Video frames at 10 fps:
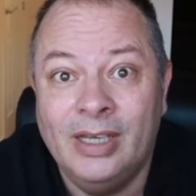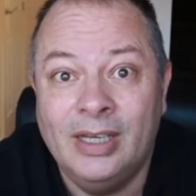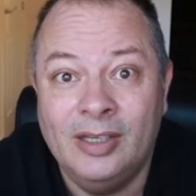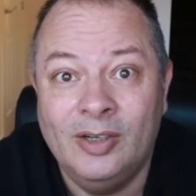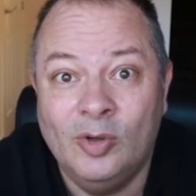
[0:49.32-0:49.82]

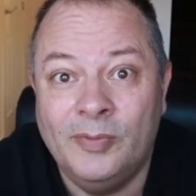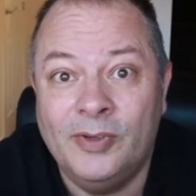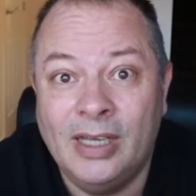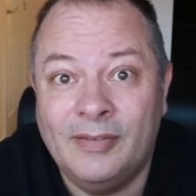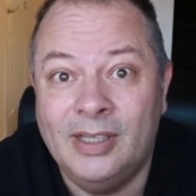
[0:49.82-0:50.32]
and
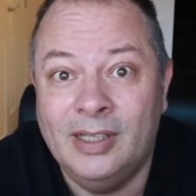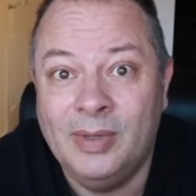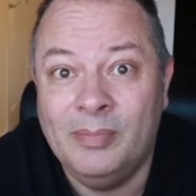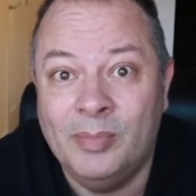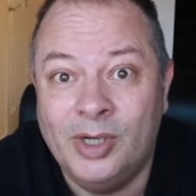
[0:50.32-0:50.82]
hopefully have a little
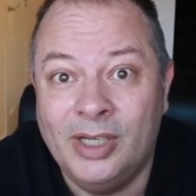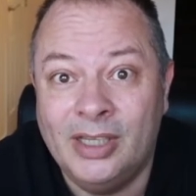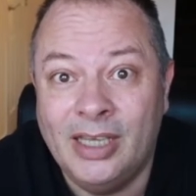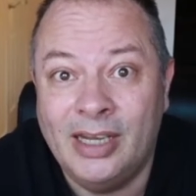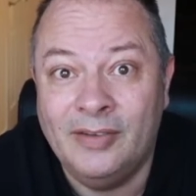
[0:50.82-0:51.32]
bit of money at
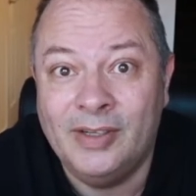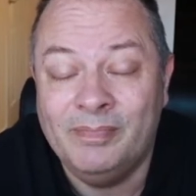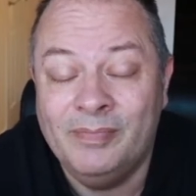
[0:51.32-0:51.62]
the end of it.